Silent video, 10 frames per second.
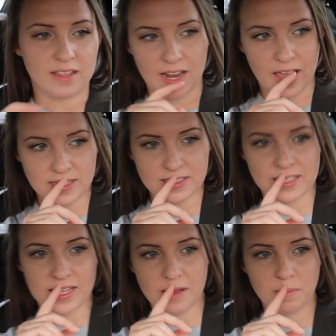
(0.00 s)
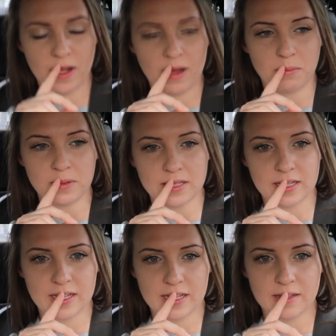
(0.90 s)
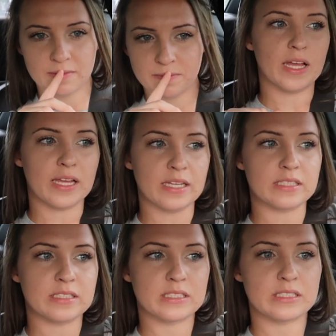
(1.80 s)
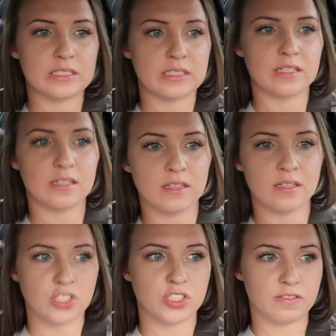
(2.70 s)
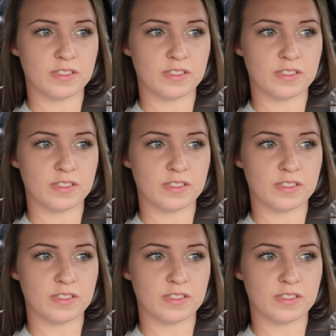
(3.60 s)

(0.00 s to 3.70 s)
The next thing probably was